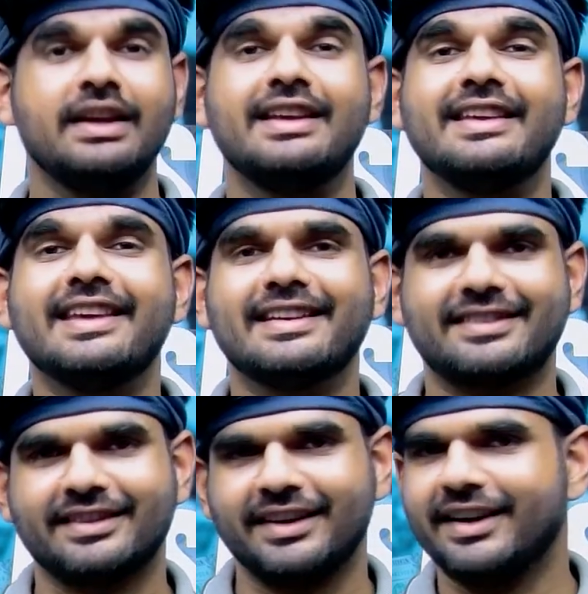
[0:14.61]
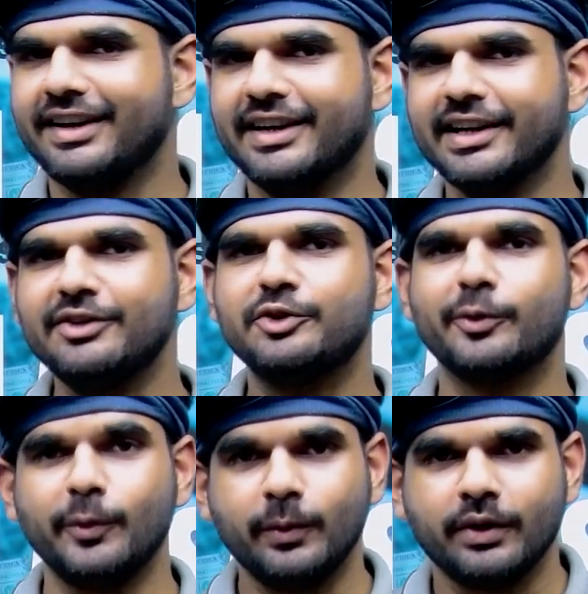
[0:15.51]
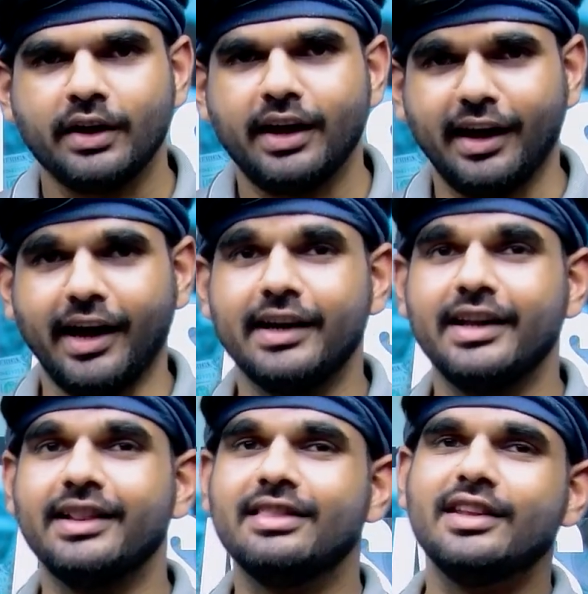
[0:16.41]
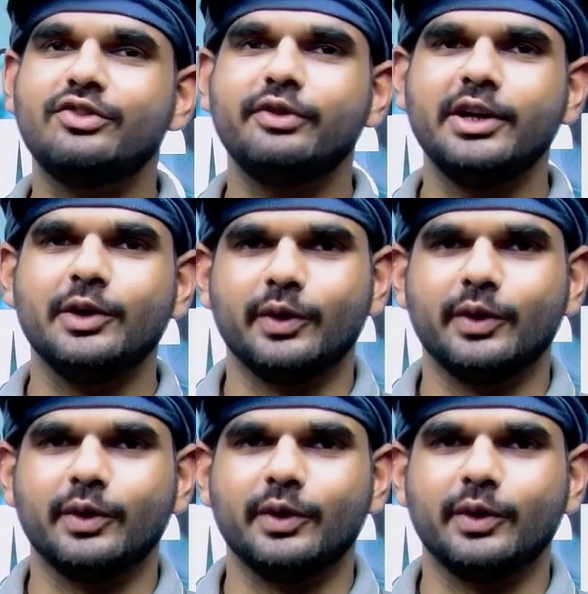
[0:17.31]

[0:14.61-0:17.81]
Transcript: Yes, it is true. And in this video,